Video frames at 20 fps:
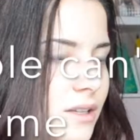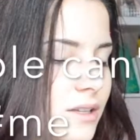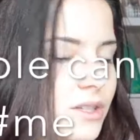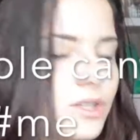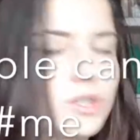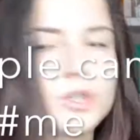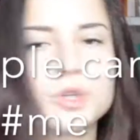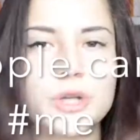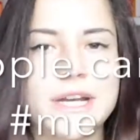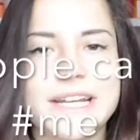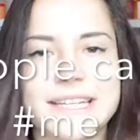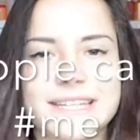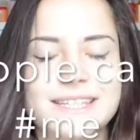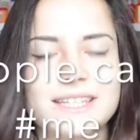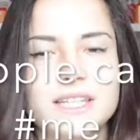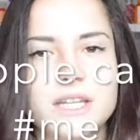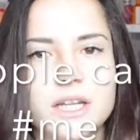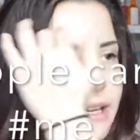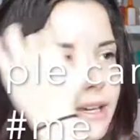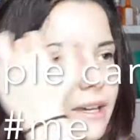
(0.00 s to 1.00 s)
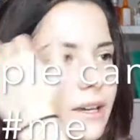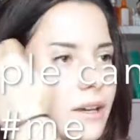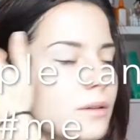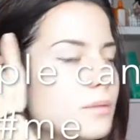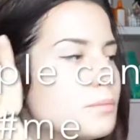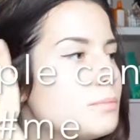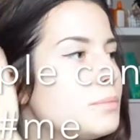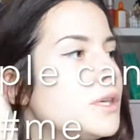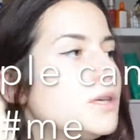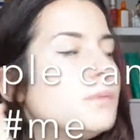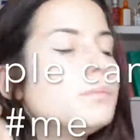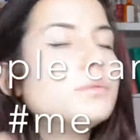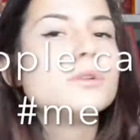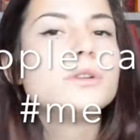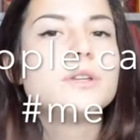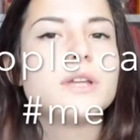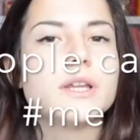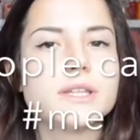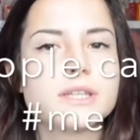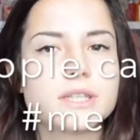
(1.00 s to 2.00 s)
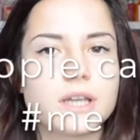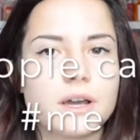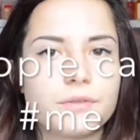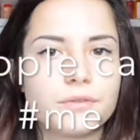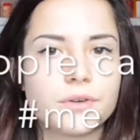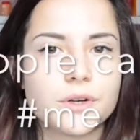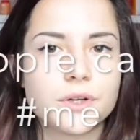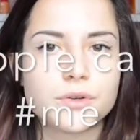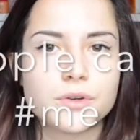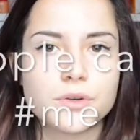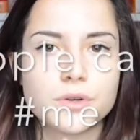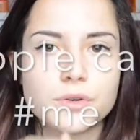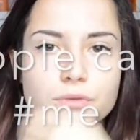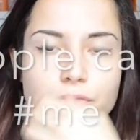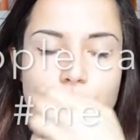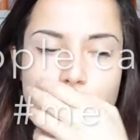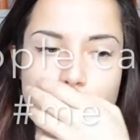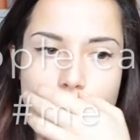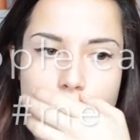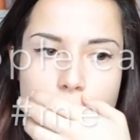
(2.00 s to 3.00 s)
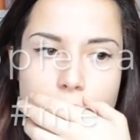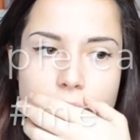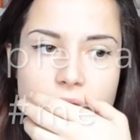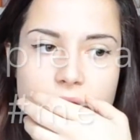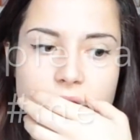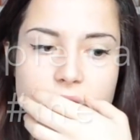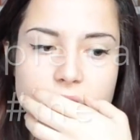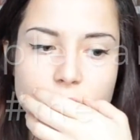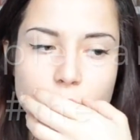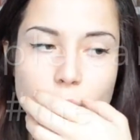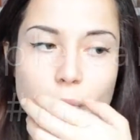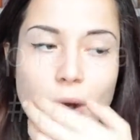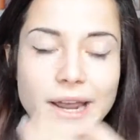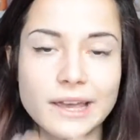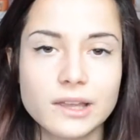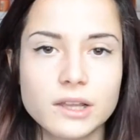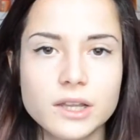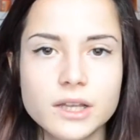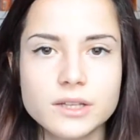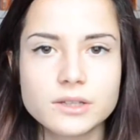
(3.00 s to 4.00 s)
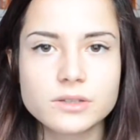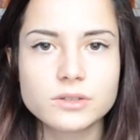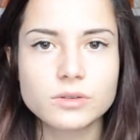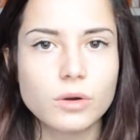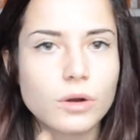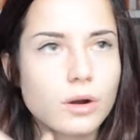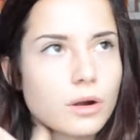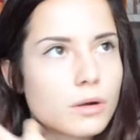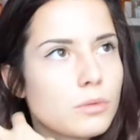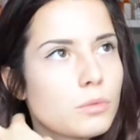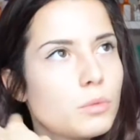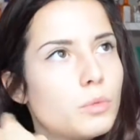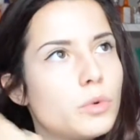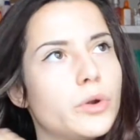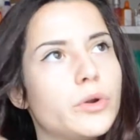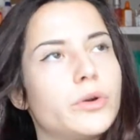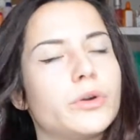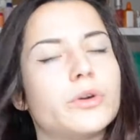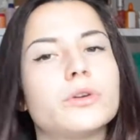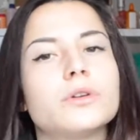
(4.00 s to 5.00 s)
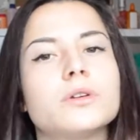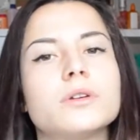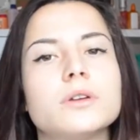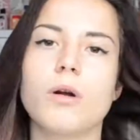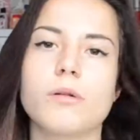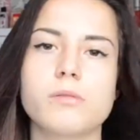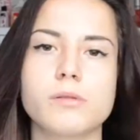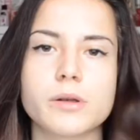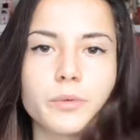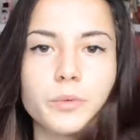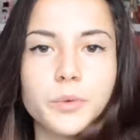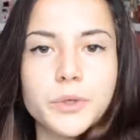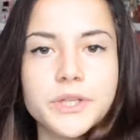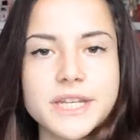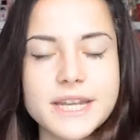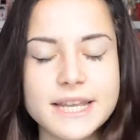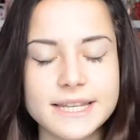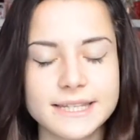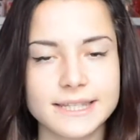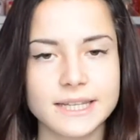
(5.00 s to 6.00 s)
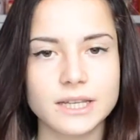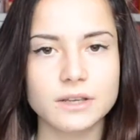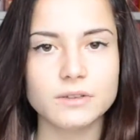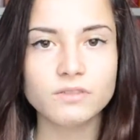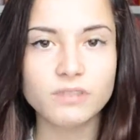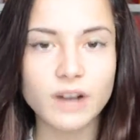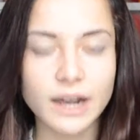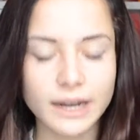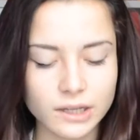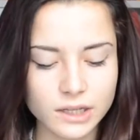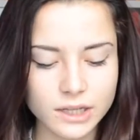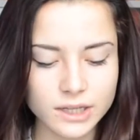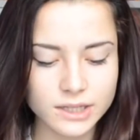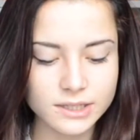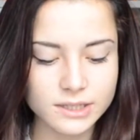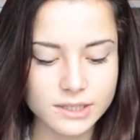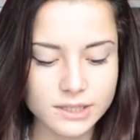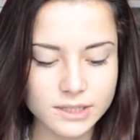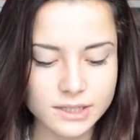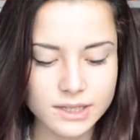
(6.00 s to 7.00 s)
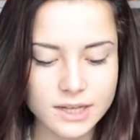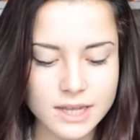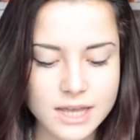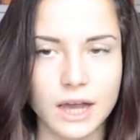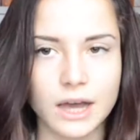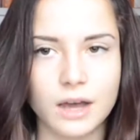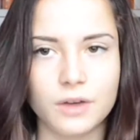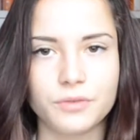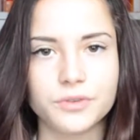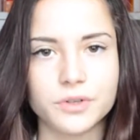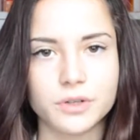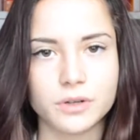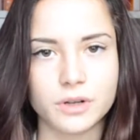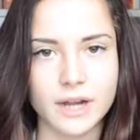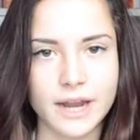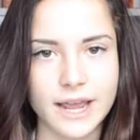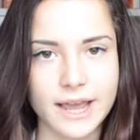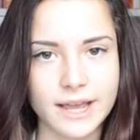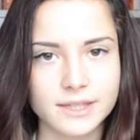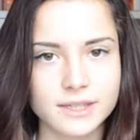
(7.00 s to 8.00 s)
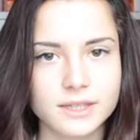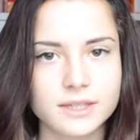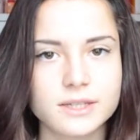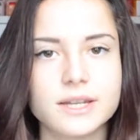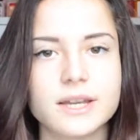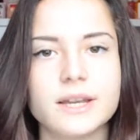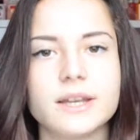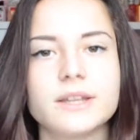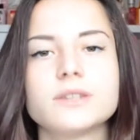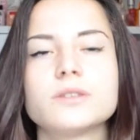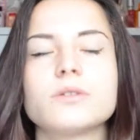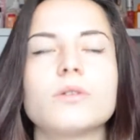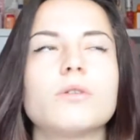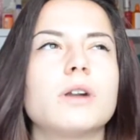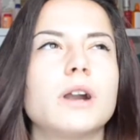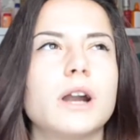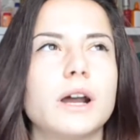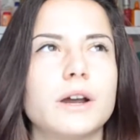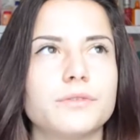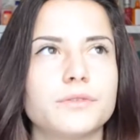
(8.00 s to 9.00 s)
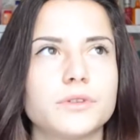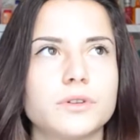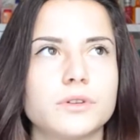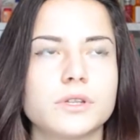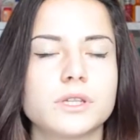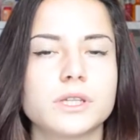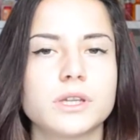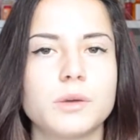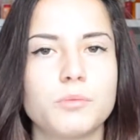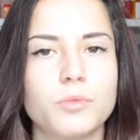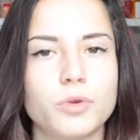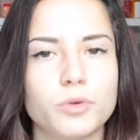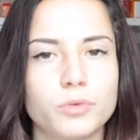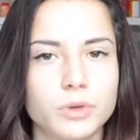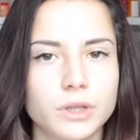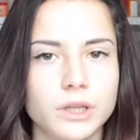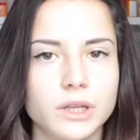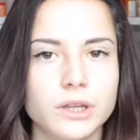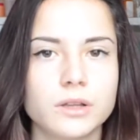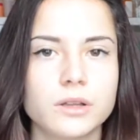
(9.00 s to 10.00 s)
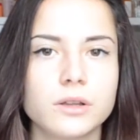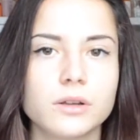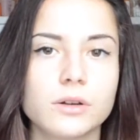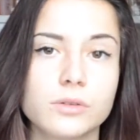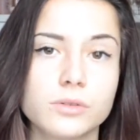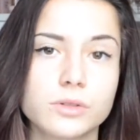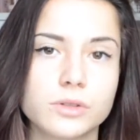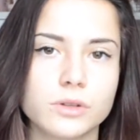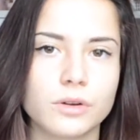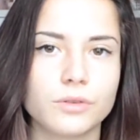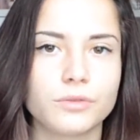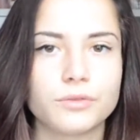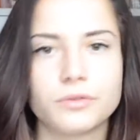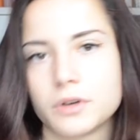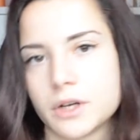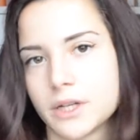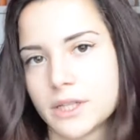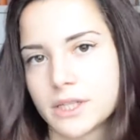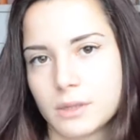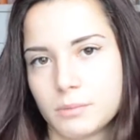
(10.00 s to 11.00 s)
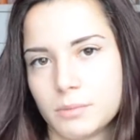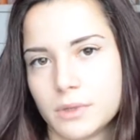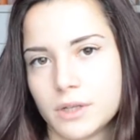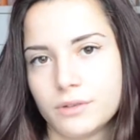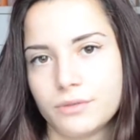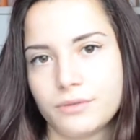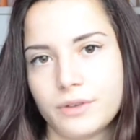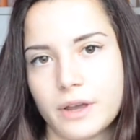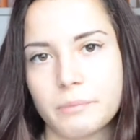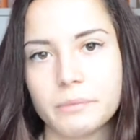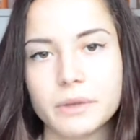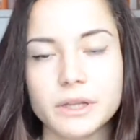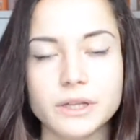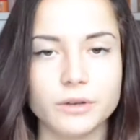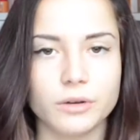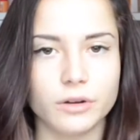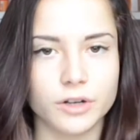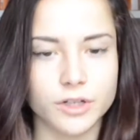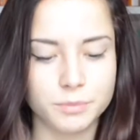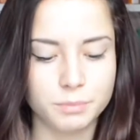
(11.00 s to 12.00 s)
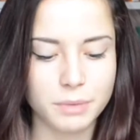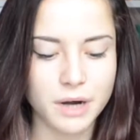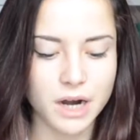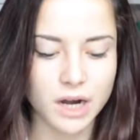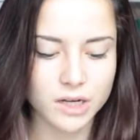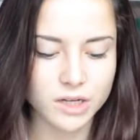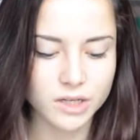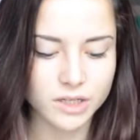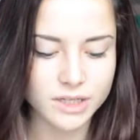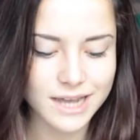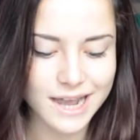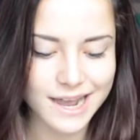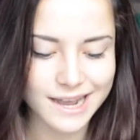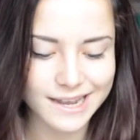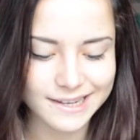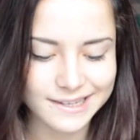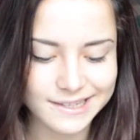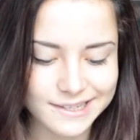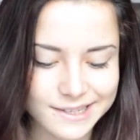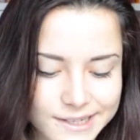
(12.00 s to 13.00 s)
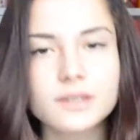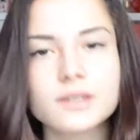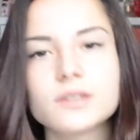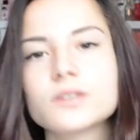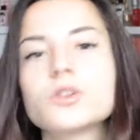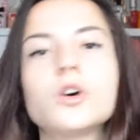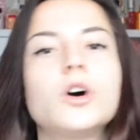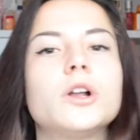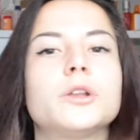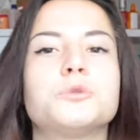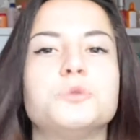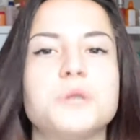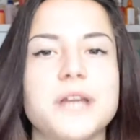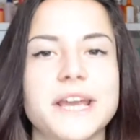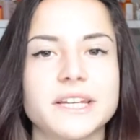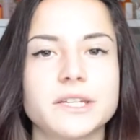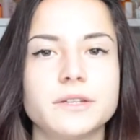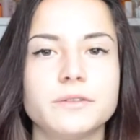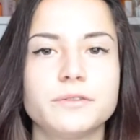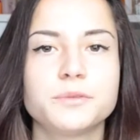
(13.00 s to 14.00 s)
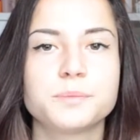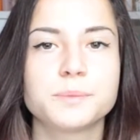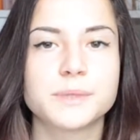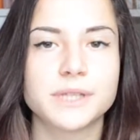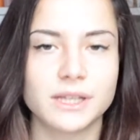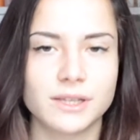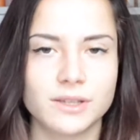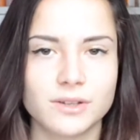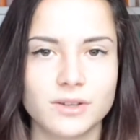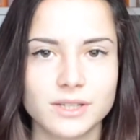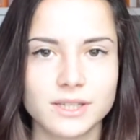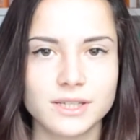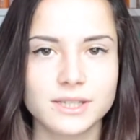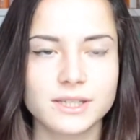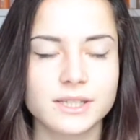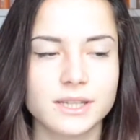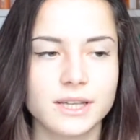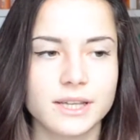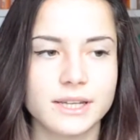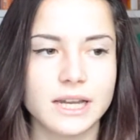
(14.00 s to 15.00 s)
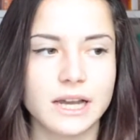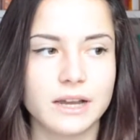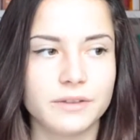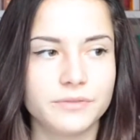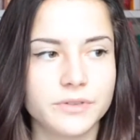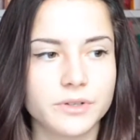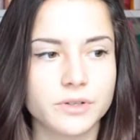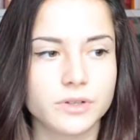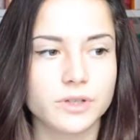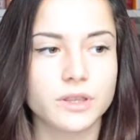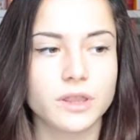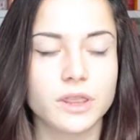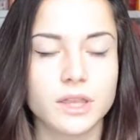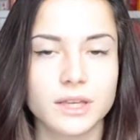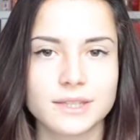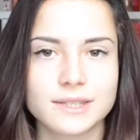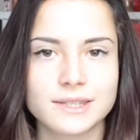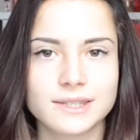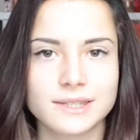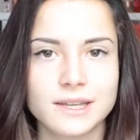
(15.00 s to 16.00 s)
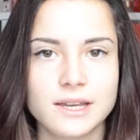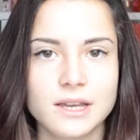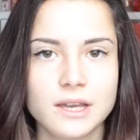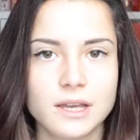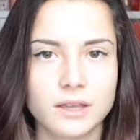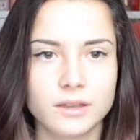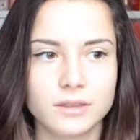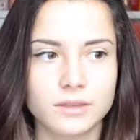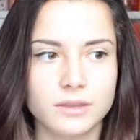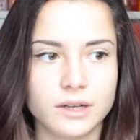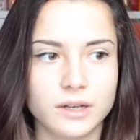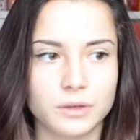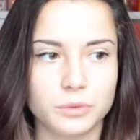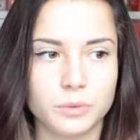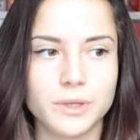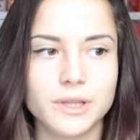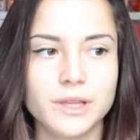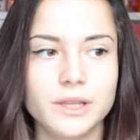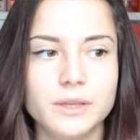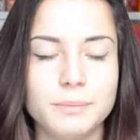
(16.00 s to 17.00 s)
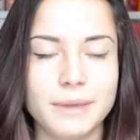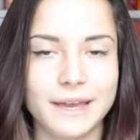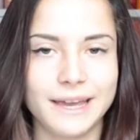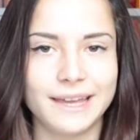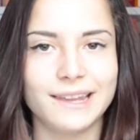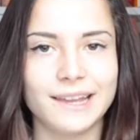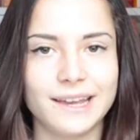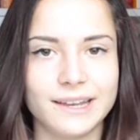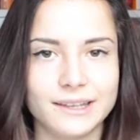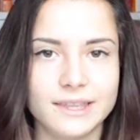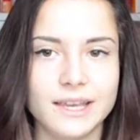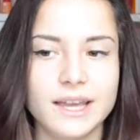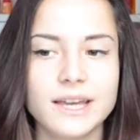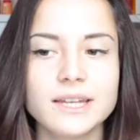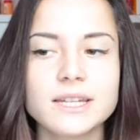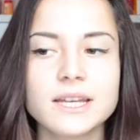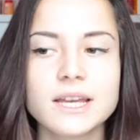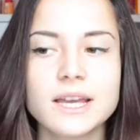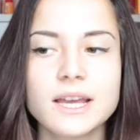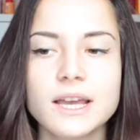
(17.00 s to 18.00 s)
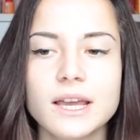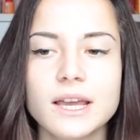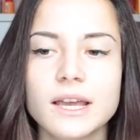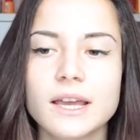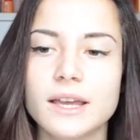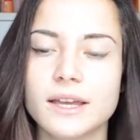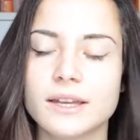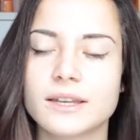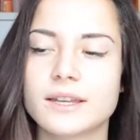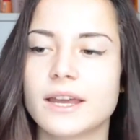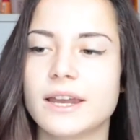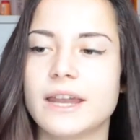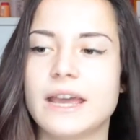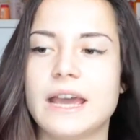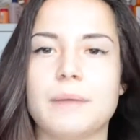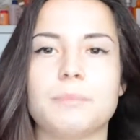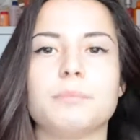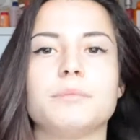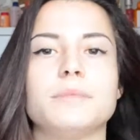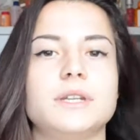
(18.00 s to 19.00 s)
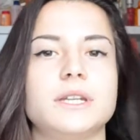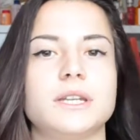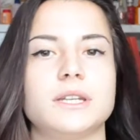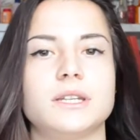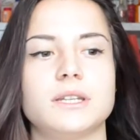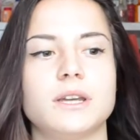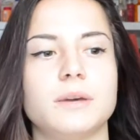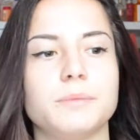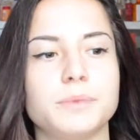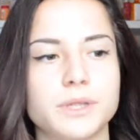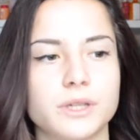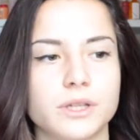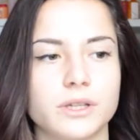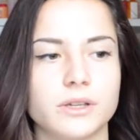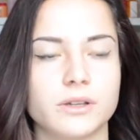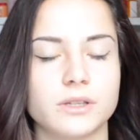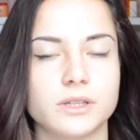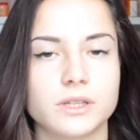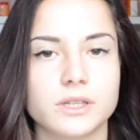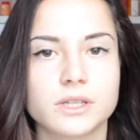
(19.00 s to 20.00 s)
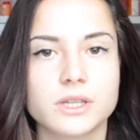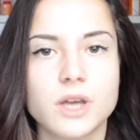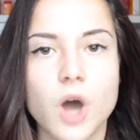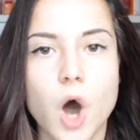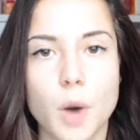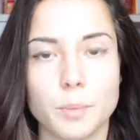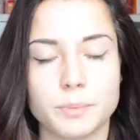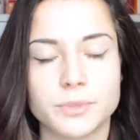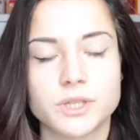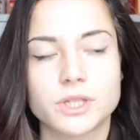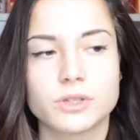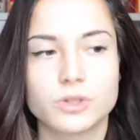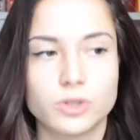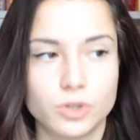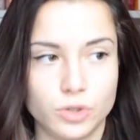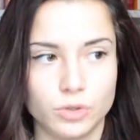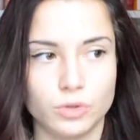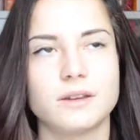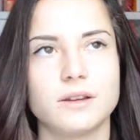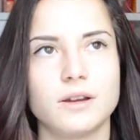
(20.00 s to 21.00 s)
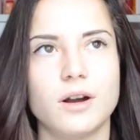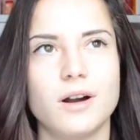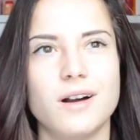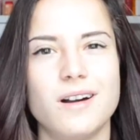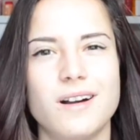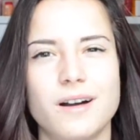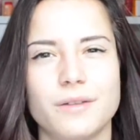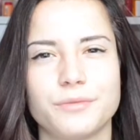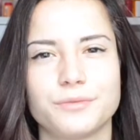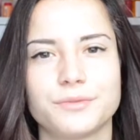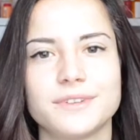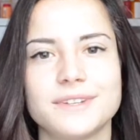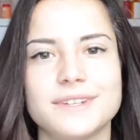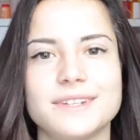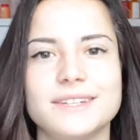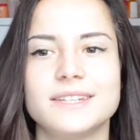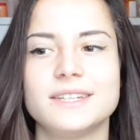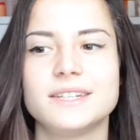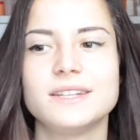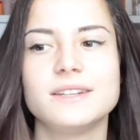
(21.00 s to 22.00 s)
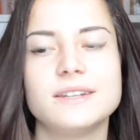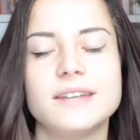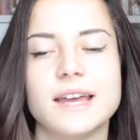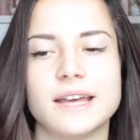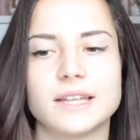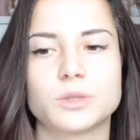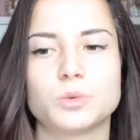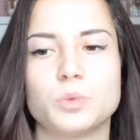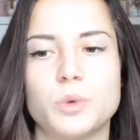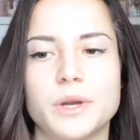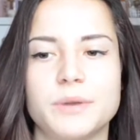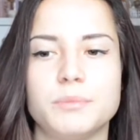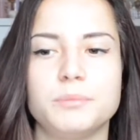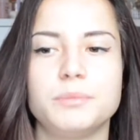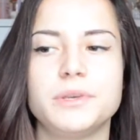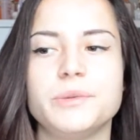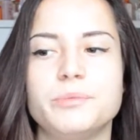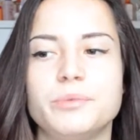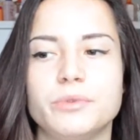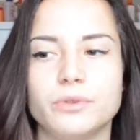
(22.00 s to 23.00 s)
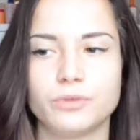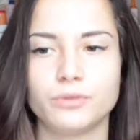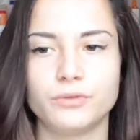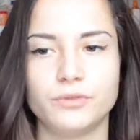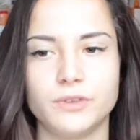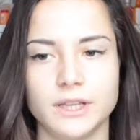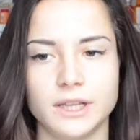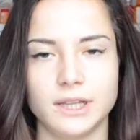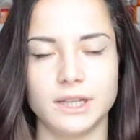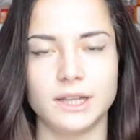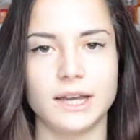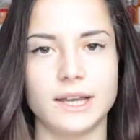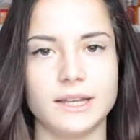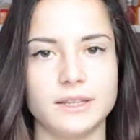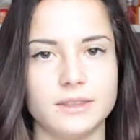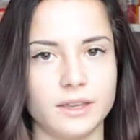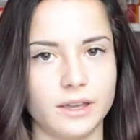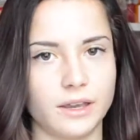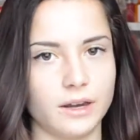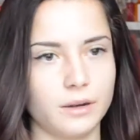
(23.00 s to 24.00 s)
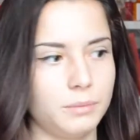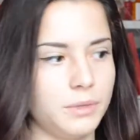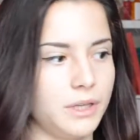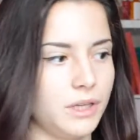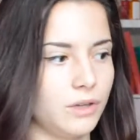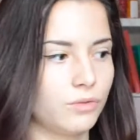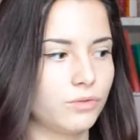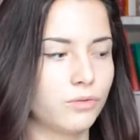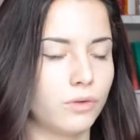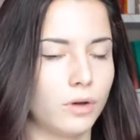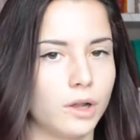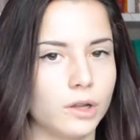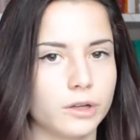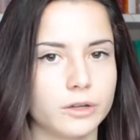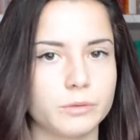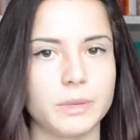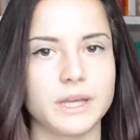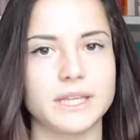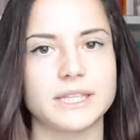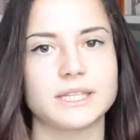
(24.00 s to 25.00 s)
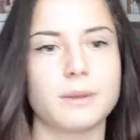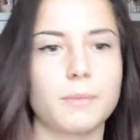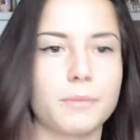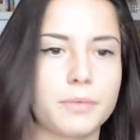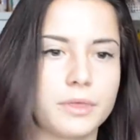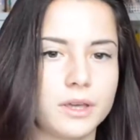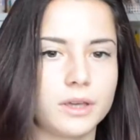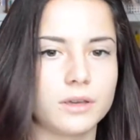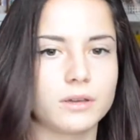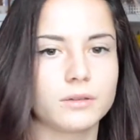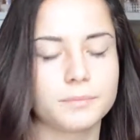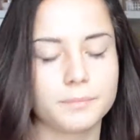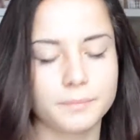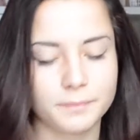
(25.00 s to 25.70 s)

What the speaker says: stress. Okay, people that suffered from violence or were witnessing violence after accidents, or after someone really close, or for example the family or the partner died. This is called reactive psychosis, and after things that are really bad like that, it can happen that a psychosis comes too. Often that's when people feel like they are being followed by something.